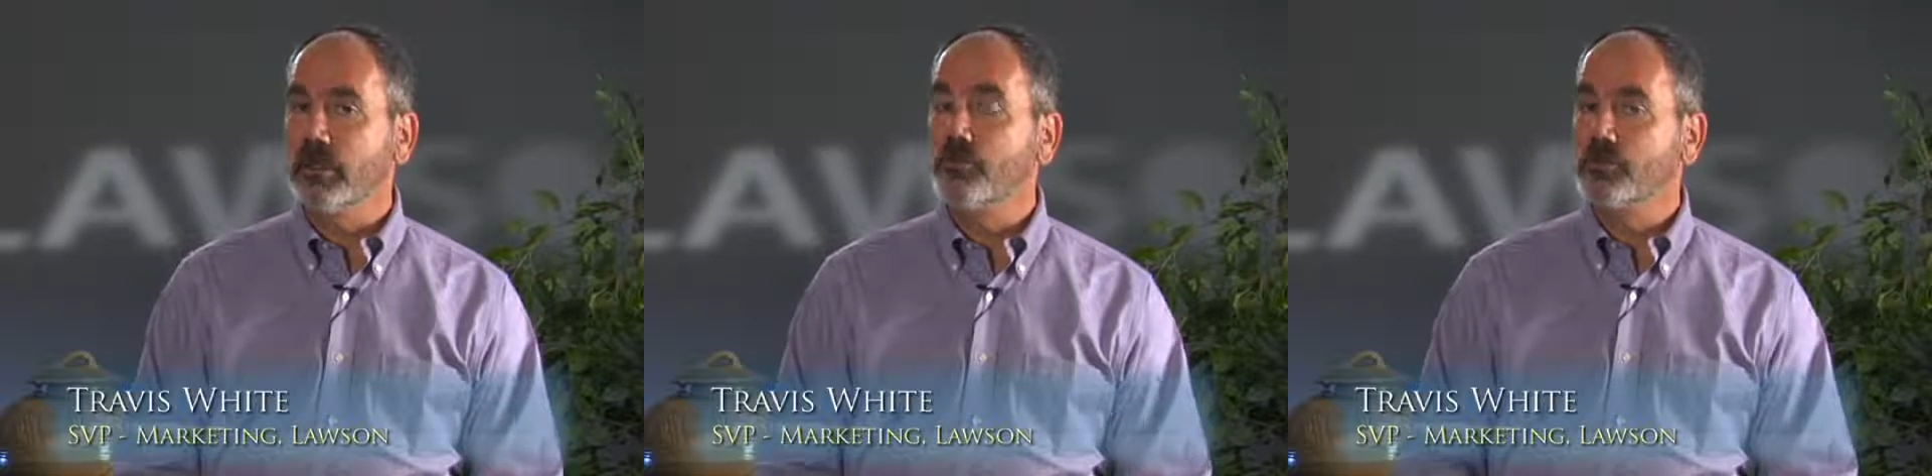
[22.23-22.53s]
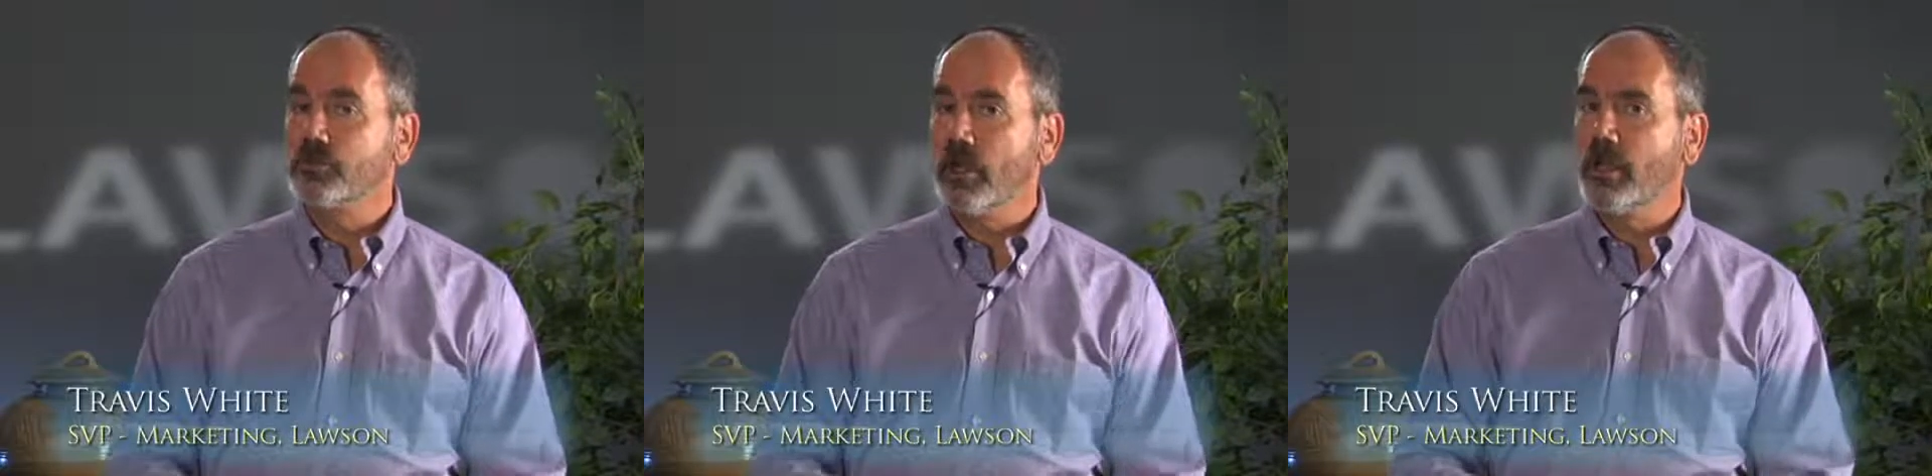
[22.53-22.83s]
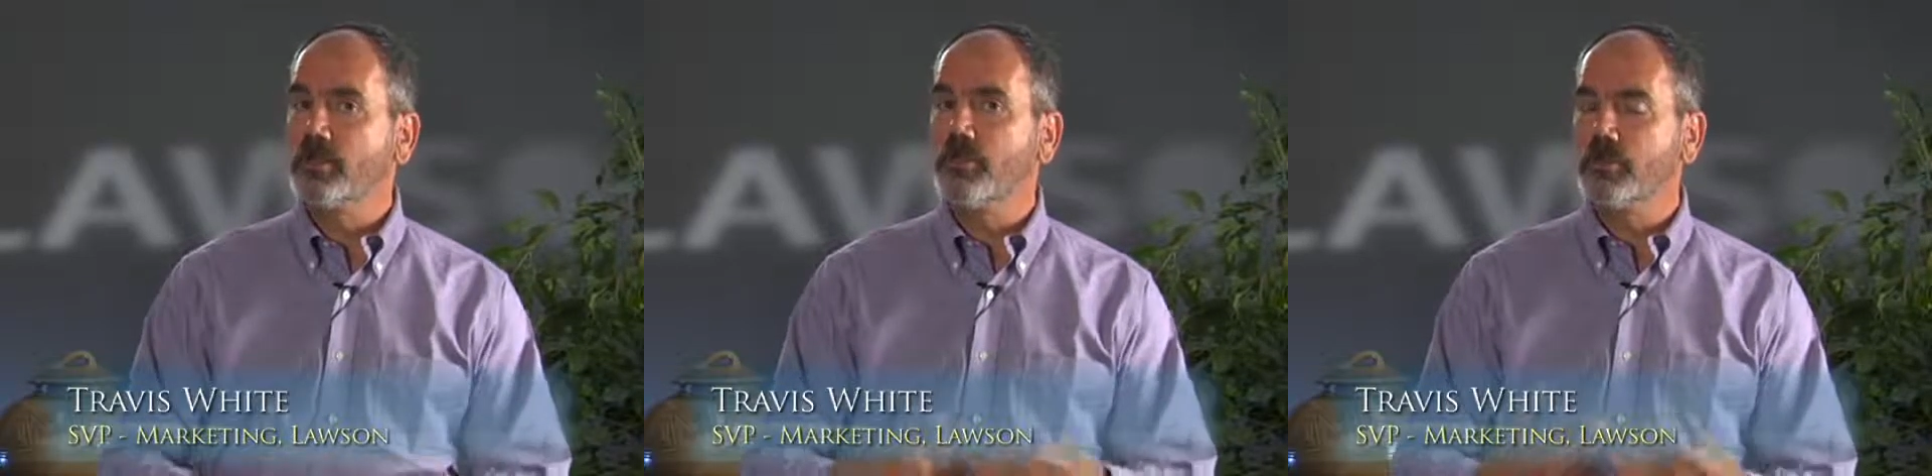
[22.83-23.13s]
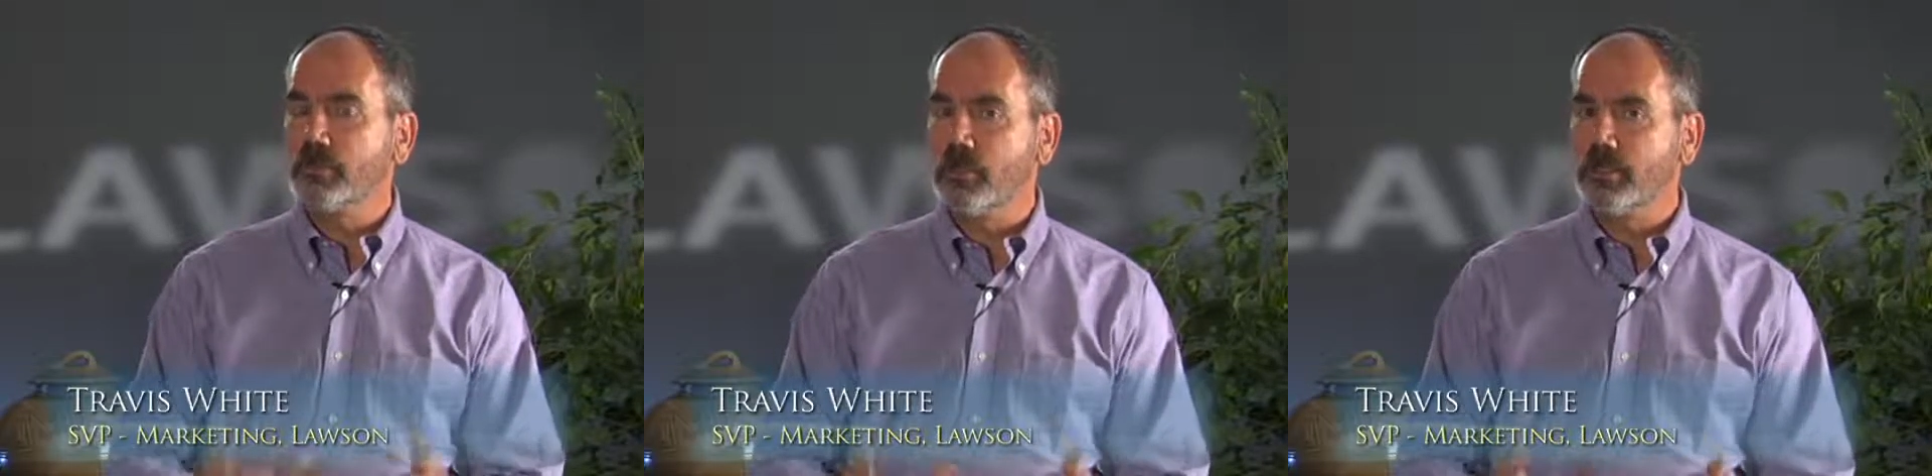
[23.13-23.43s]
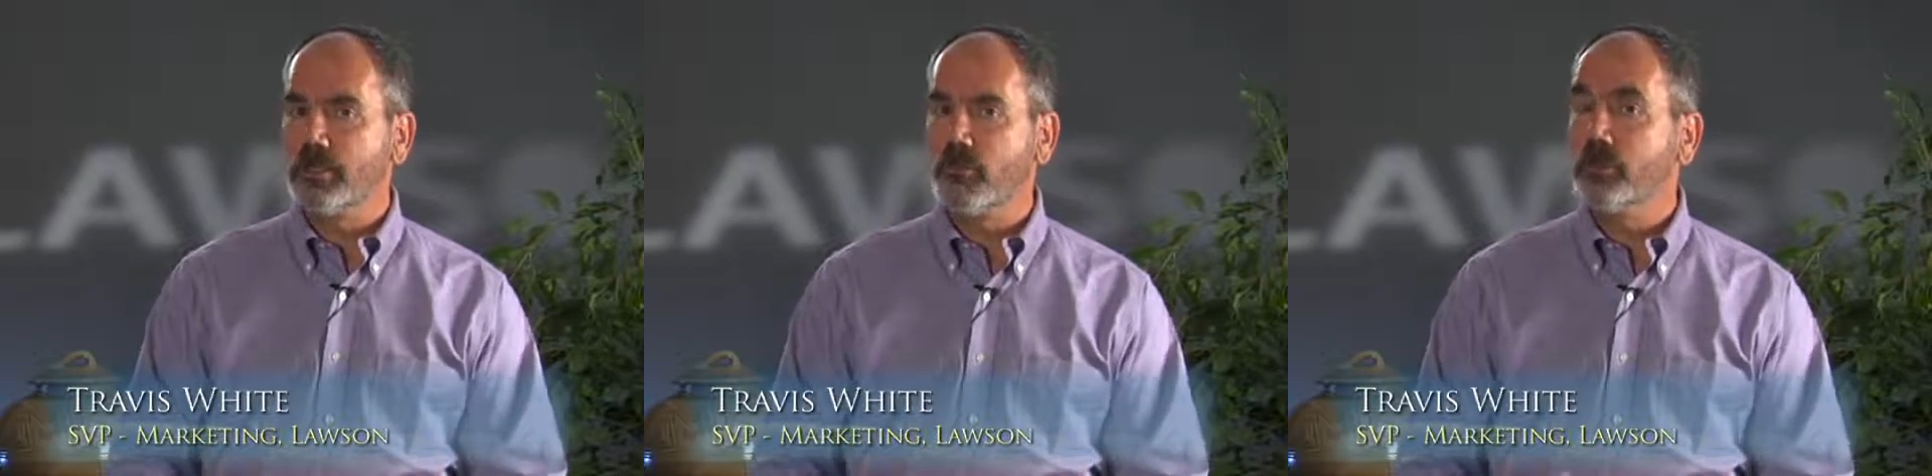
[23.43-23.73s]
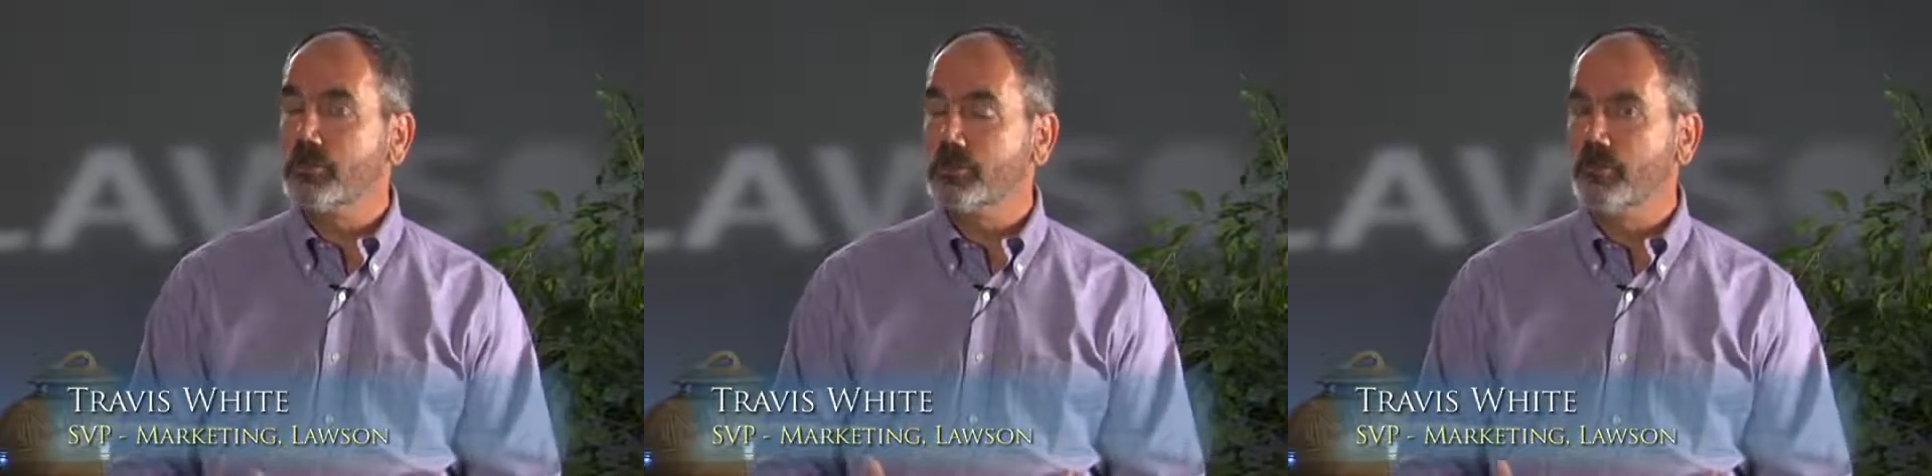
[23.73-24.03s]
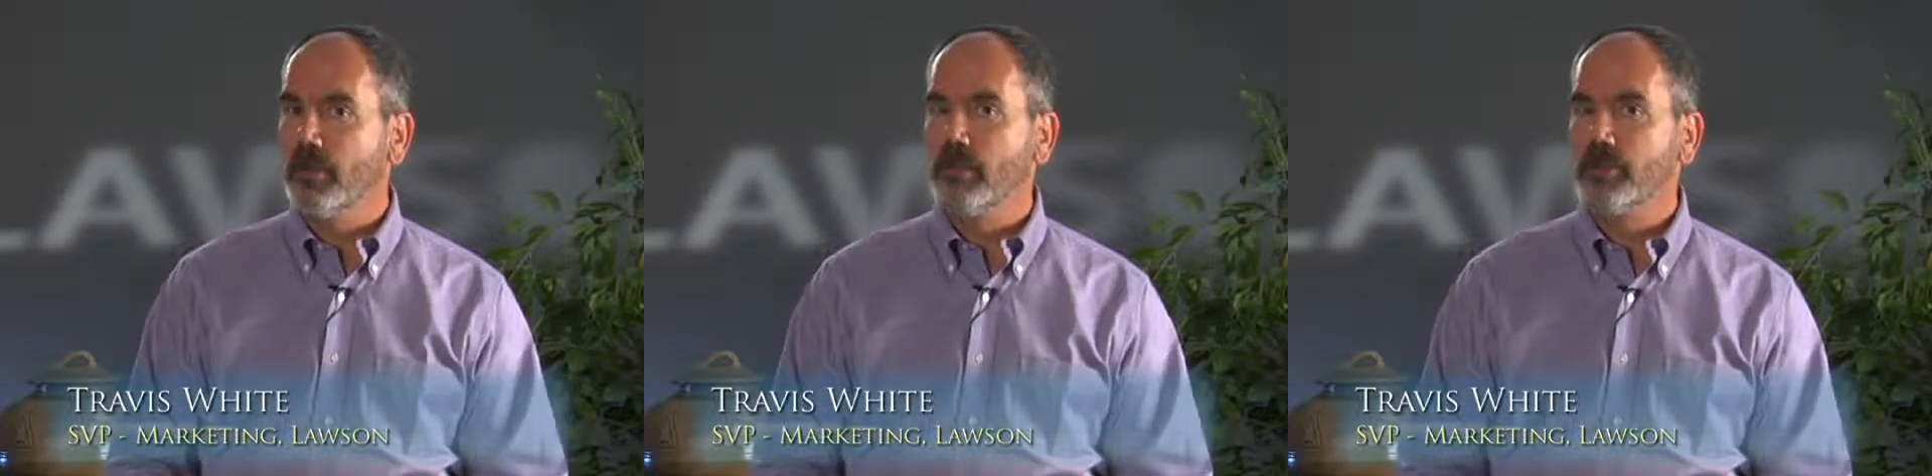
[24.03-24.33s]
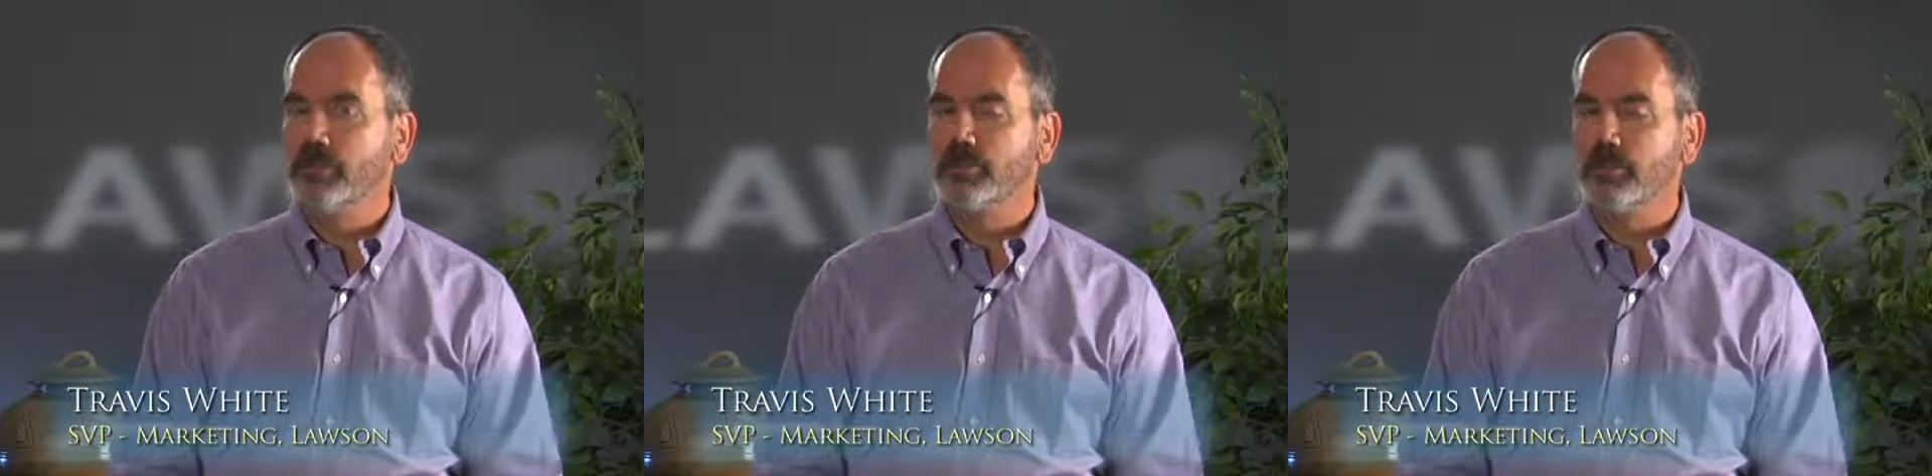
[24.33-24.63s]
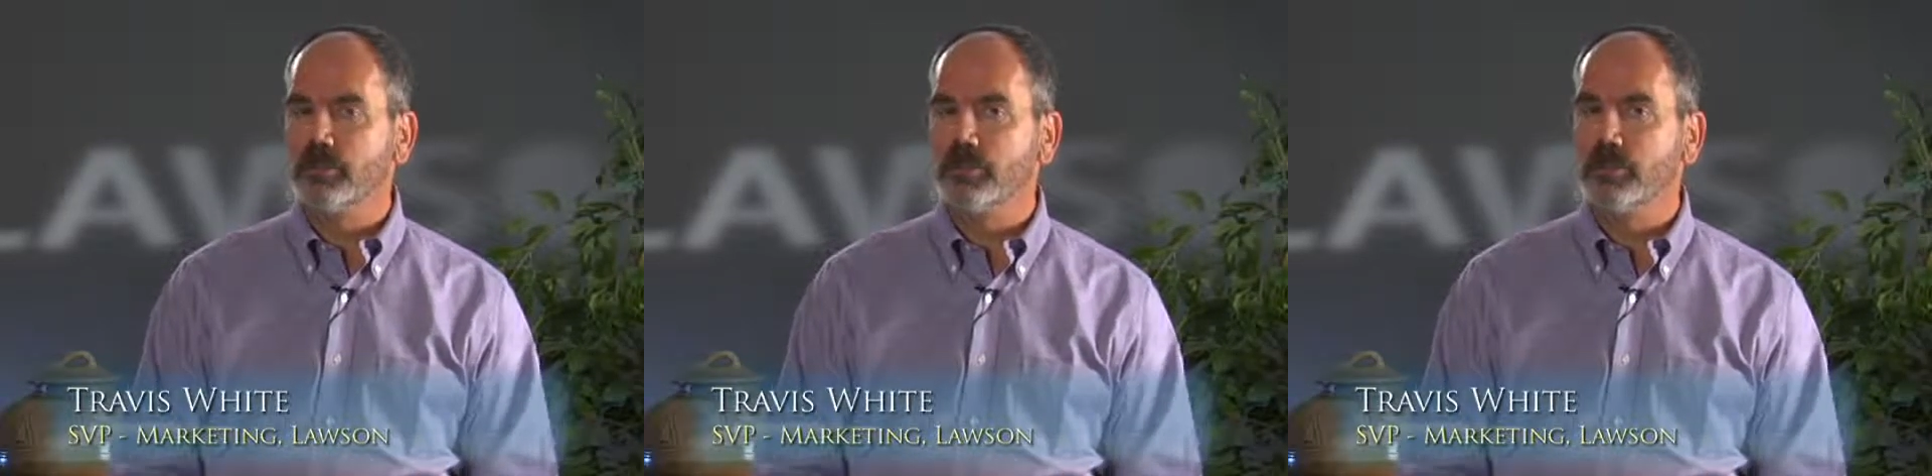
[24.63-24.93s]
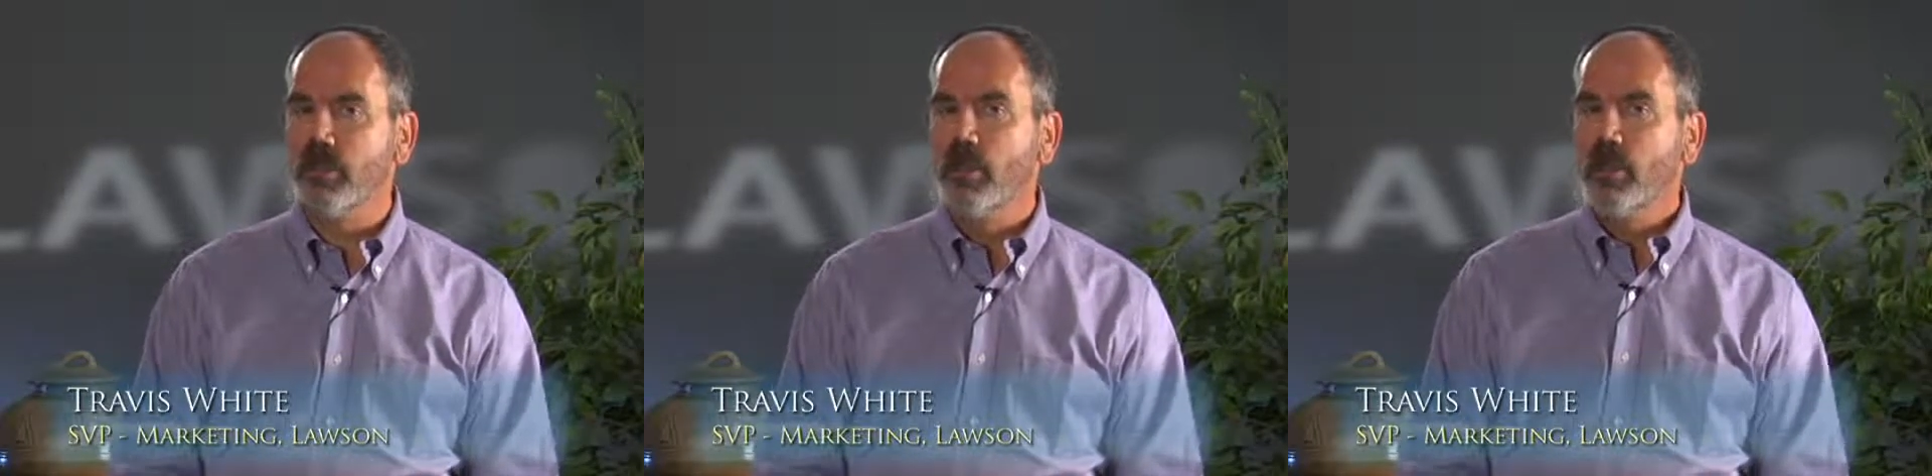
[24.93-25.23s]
If we're trying to persuade someone to make a decision,